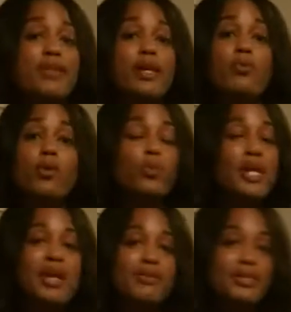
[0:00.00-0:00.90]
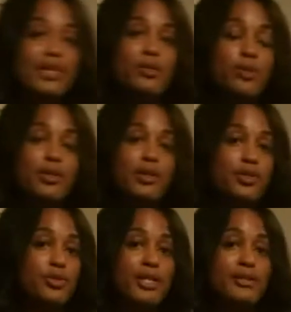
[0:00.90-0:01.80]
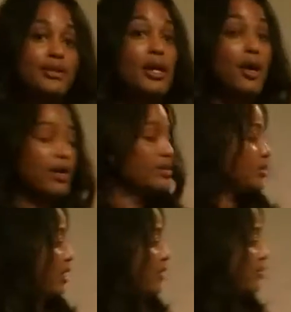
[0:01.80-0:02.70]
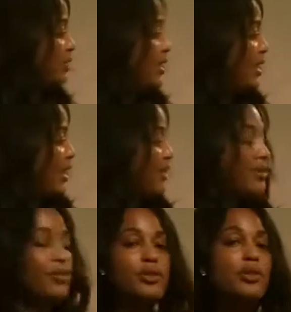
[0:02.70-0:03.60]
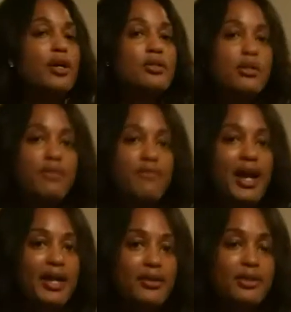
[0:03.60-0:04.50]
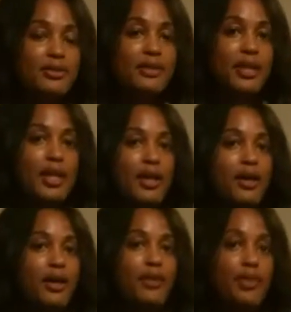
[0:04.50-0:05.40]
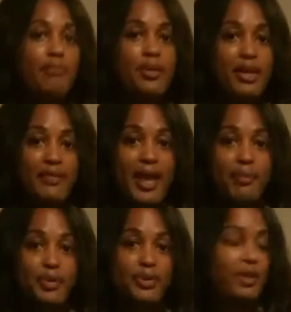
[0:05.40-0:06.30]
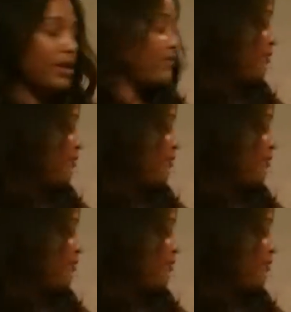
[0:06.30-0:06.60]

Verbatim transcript: them what we haven't dealt with and addressed ourselves. And then there's also the violence uh, that may have happened in our